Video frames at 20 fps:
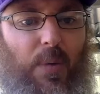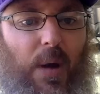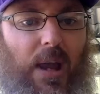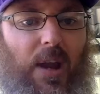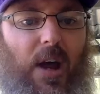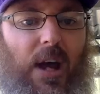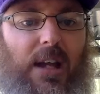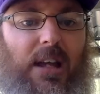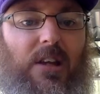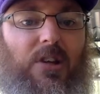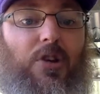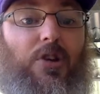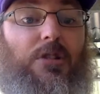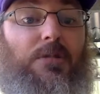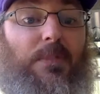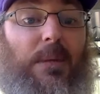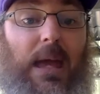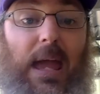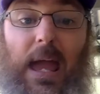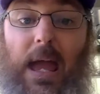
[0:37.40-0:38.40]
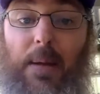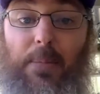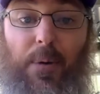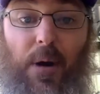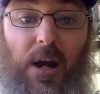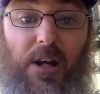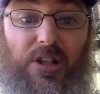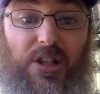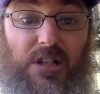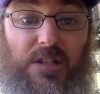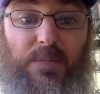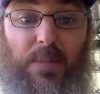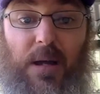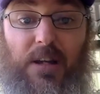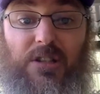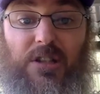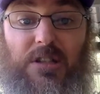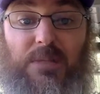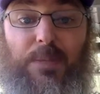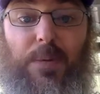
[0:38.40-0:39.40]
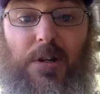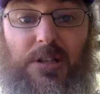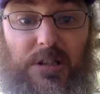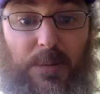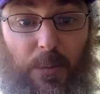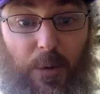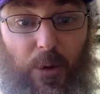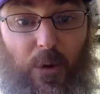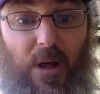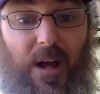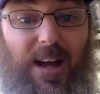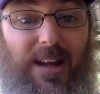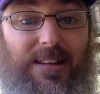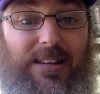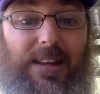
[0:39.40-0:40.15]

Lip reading: when I can use my airbrush as much as possible